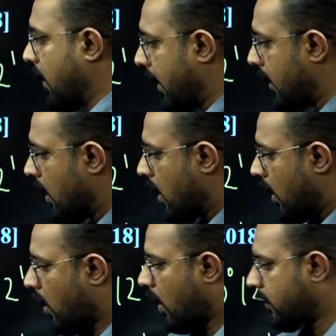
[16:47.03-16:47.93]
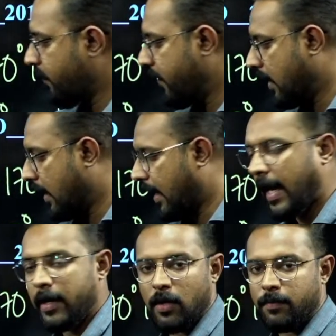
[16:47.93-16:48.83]
right? Draw the figure, try
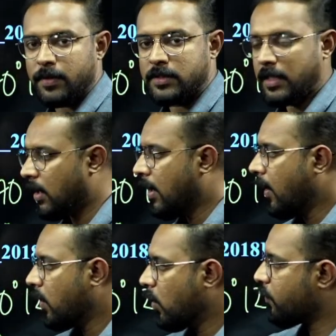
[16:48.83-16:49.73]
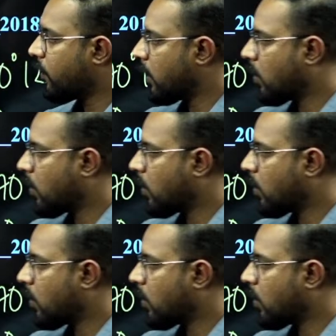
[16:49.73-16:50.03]
to represent, look for the